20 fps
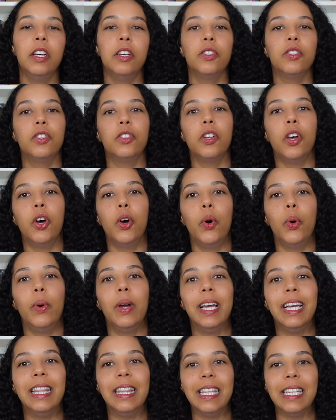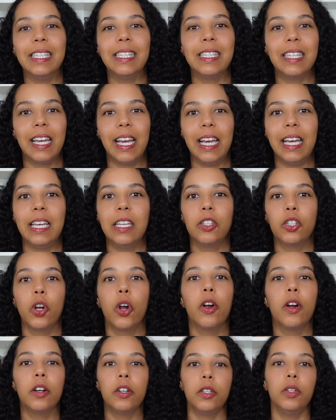So in this case,
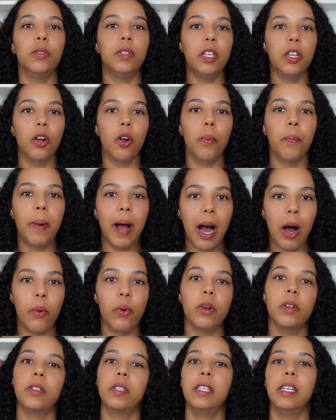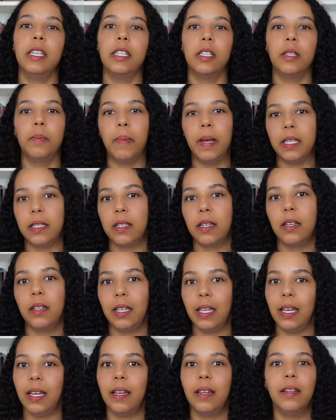her using her powers, it's
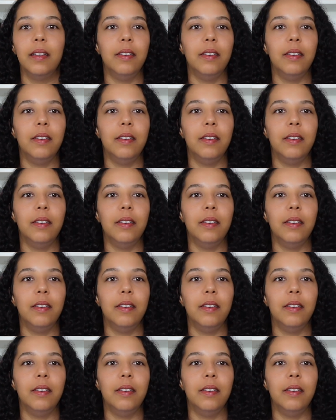basically